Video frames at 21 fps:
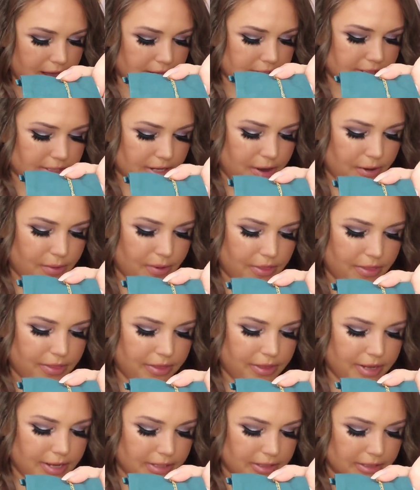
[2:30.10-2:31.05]
So
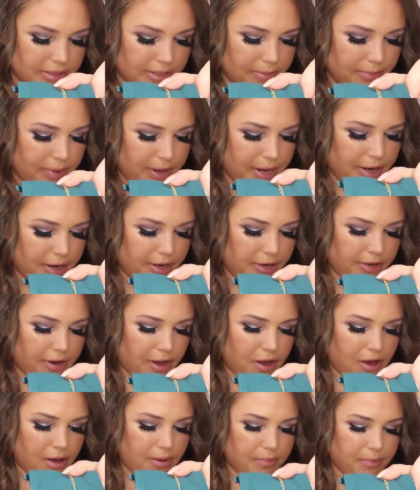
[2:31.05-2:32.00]
this paired
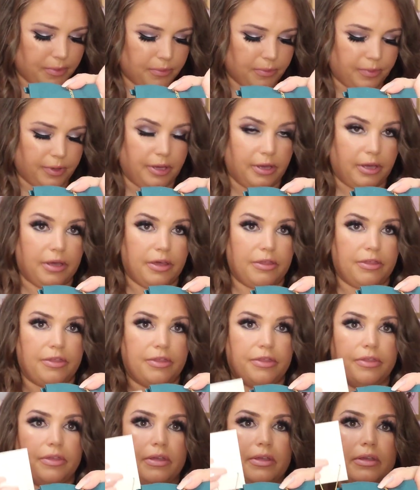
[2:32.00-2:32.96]
up
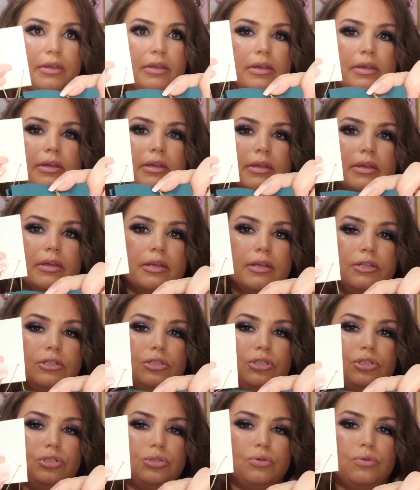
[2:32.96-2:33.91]
with
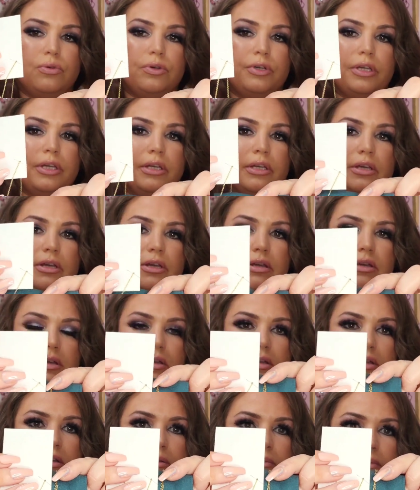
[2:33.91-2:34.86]
Joy.
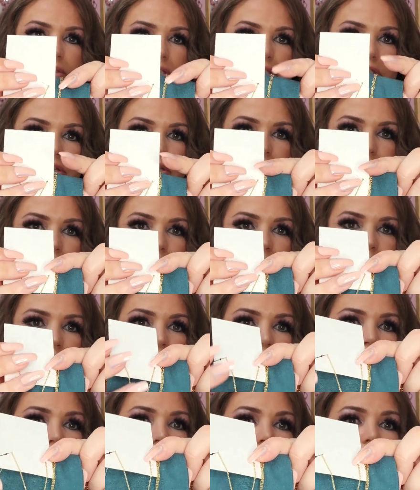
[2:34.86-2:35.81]
Let me show you what it
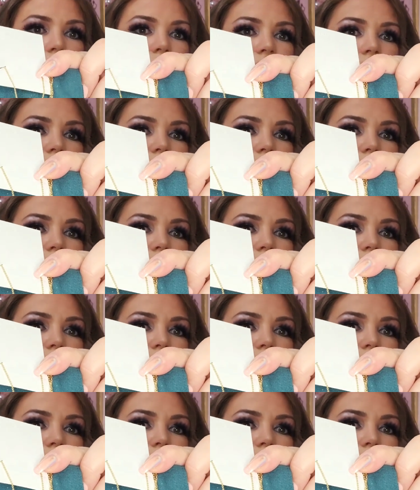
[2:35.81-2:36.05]
looks like right